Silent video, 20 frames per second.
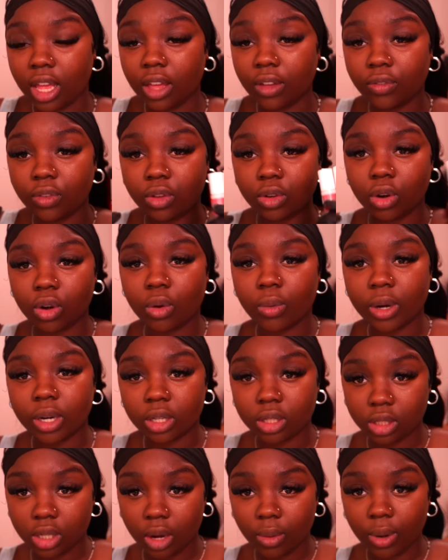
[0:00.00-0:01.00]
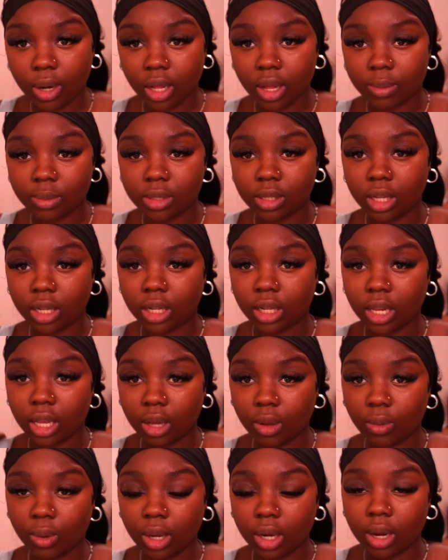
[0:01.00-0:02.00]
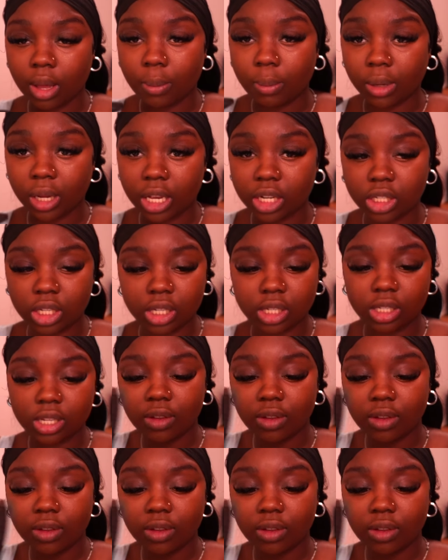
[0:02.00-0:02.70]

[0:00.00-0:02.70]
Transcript: if you don't know where to start when it comes to liquid blushes,